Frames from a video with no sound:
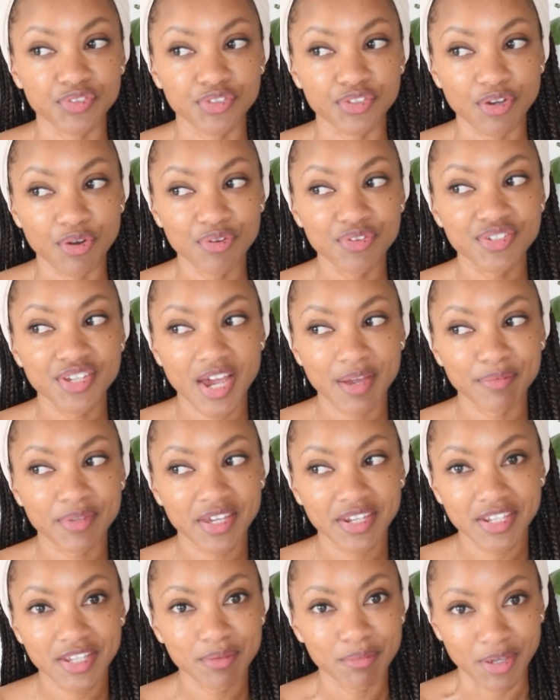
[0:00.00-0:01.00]
don't type
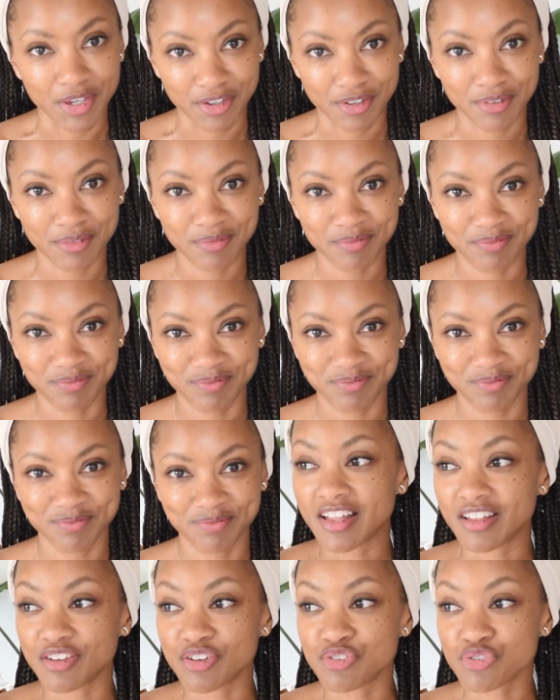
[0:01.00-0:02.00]
that email
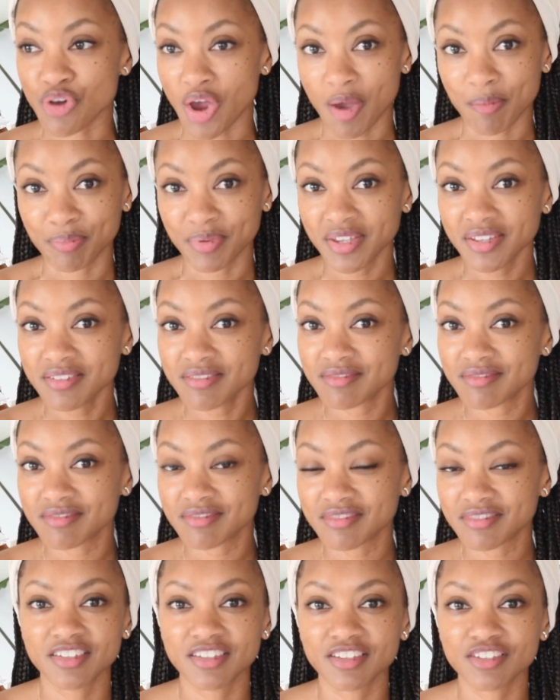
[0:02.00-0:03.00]
drop it
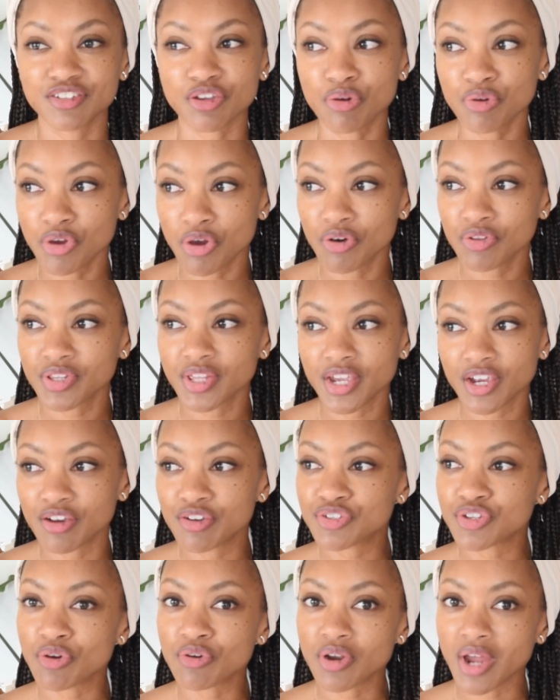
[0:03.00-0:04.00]
don't go
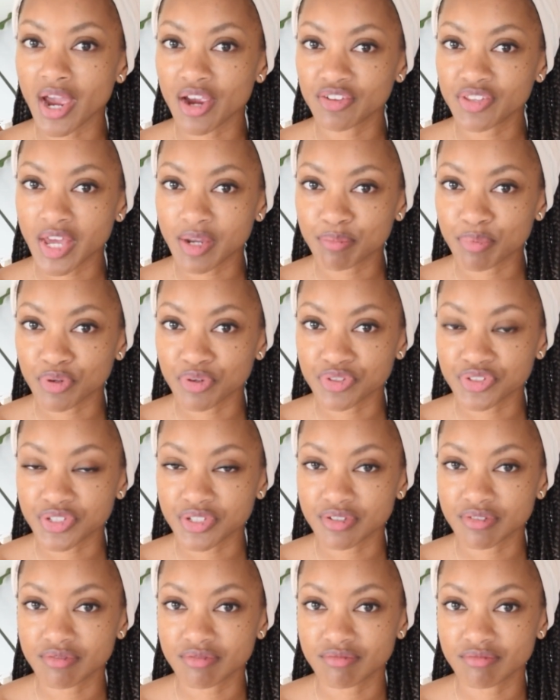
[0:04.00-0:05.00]
there don't hire that
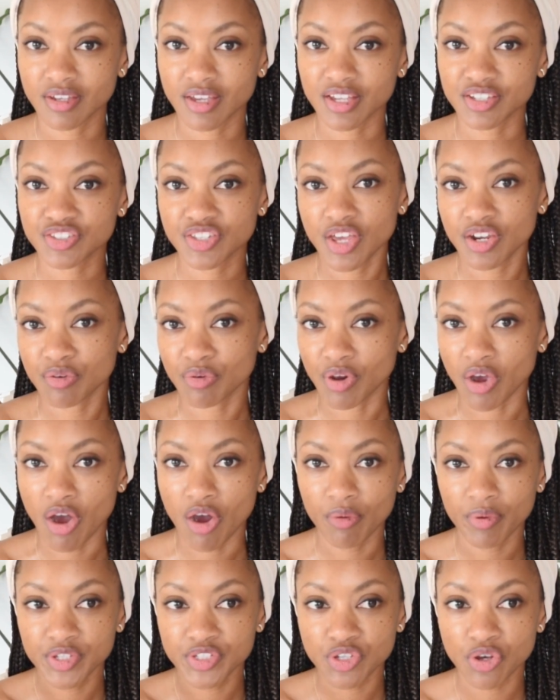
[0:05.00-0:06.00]
person etc
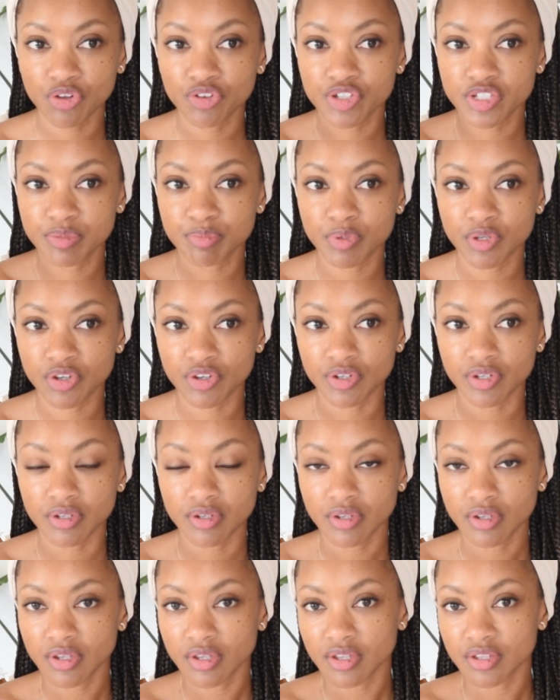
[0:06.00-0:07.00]
always the holy spirit
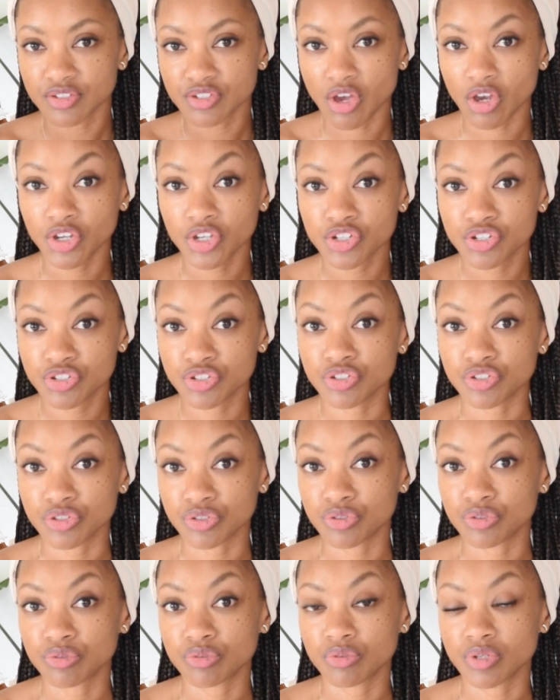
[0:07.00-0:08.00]
talking to
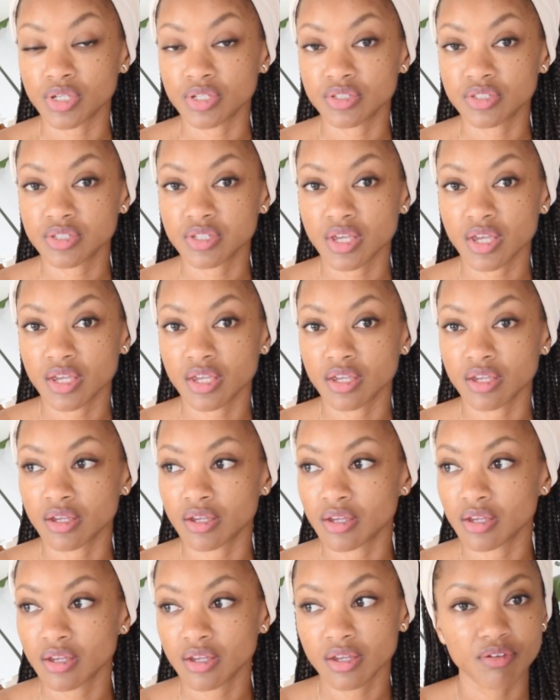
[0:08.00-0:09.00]
you and saying